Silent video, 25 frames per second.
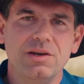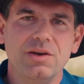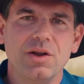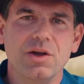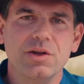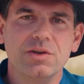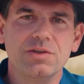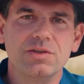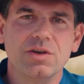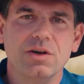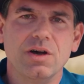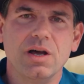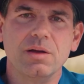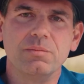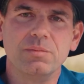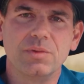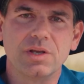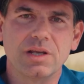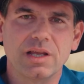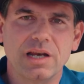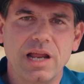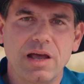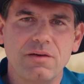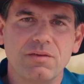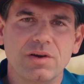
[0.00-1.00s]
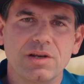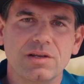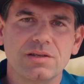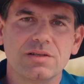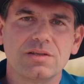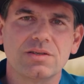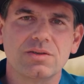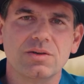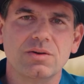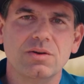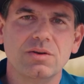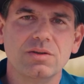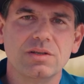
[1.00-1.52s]
in no time you can have it
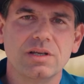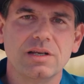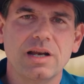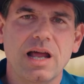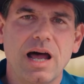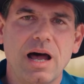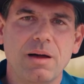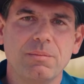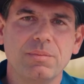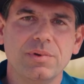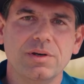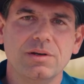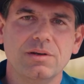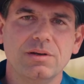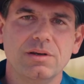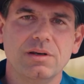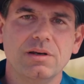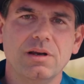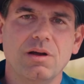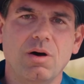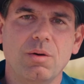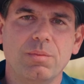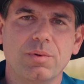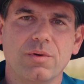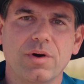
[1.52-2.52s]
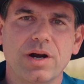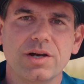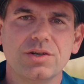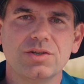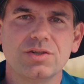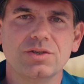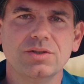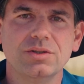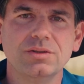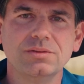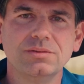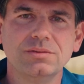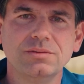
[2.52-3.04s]
installed and up and
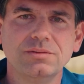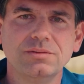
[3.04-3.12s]
operational.